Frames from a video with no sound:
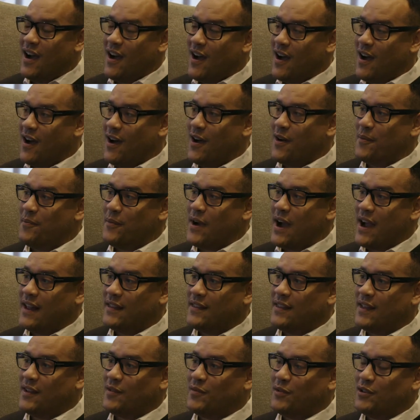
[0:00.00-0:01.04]
I
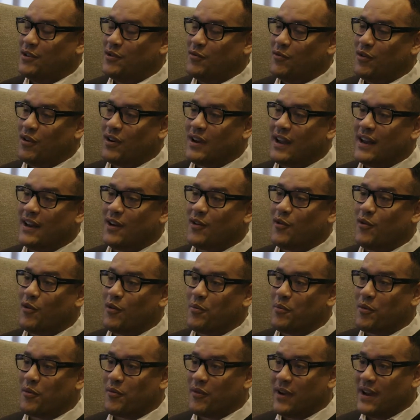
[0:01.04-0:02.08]
think when you work at a
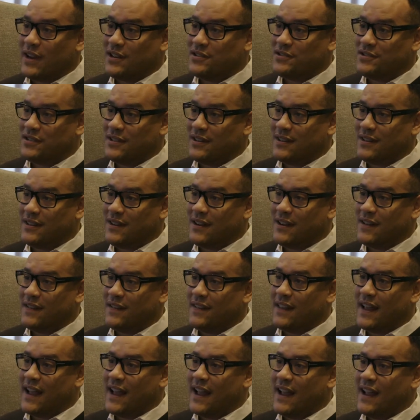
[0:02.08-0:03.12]
corporation,
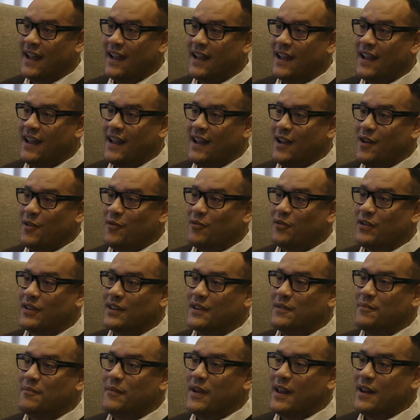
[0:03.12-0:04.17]
they
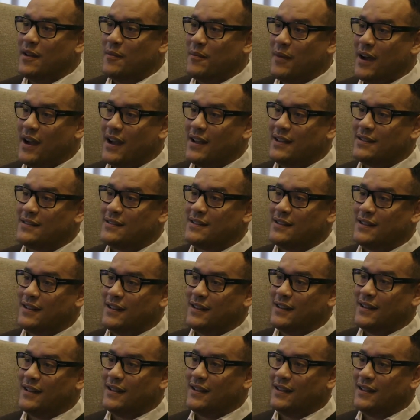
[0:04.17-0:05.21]
really minimize
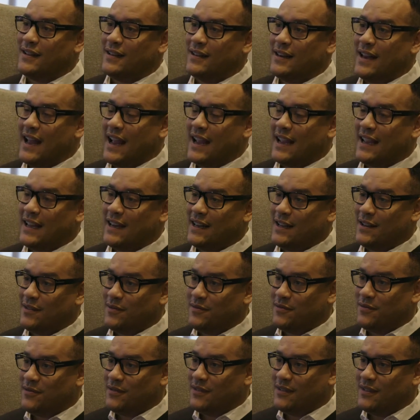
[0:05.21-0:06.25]
the
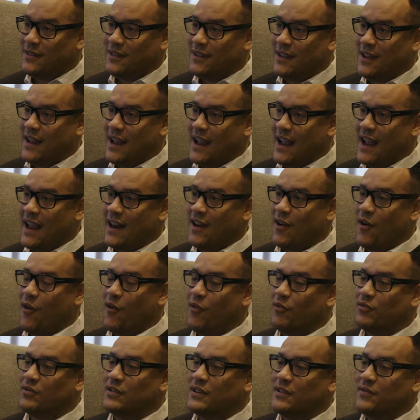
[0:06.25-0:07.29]
negative and
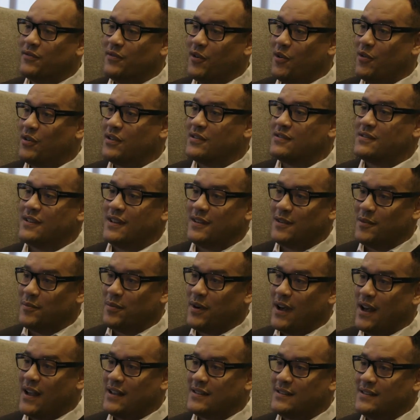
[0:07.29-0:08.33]
only focus on the
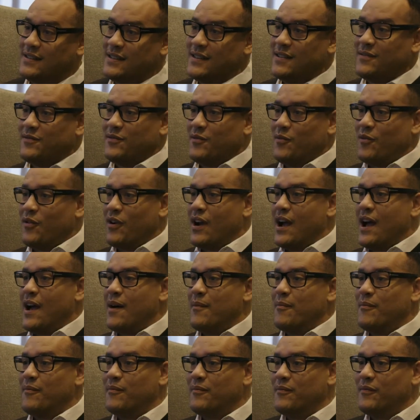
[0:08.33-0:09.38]
positive, where
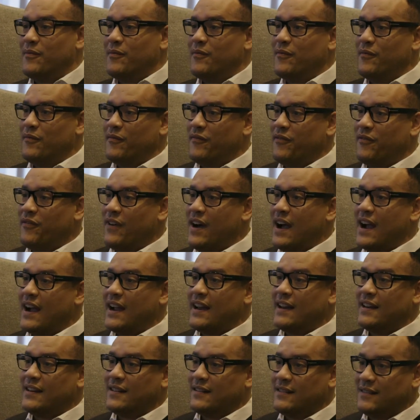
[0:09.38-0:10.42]
I'm
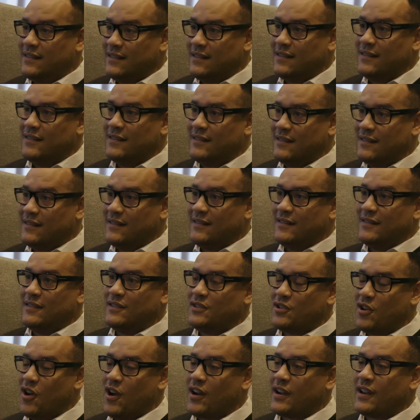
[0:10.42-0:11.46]
fine
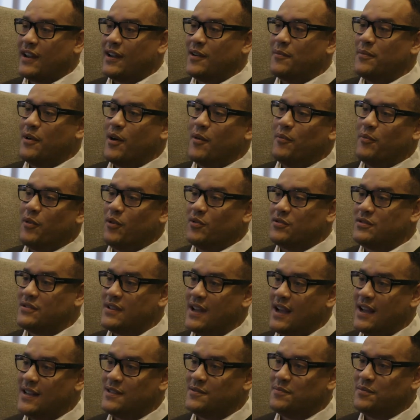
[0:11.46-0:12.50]
talking about both
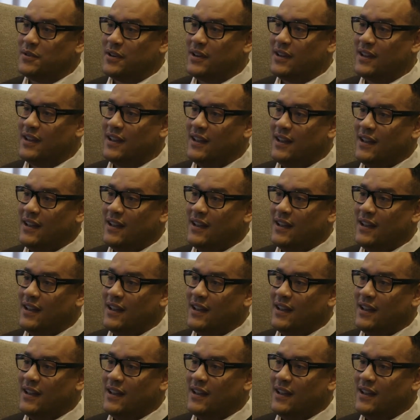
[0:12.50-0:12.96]
sides, but